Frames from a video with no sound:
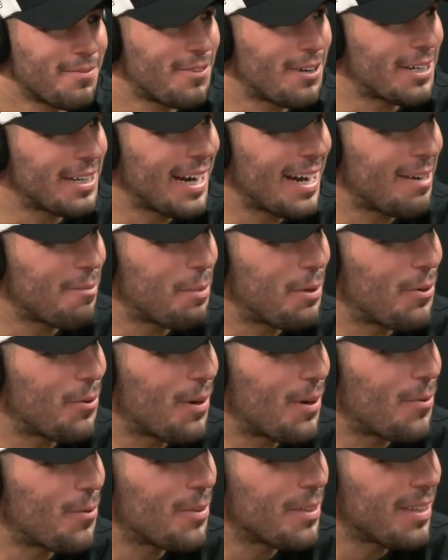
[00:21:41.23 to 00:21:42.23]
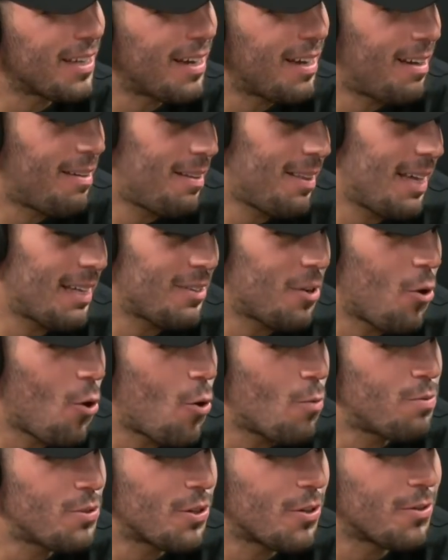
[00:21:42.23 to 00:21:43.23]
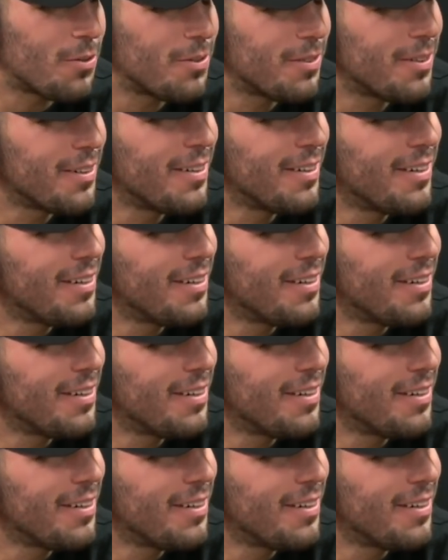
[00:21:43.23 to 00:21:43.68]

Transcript: Fun guy to be around with. I like to hope so.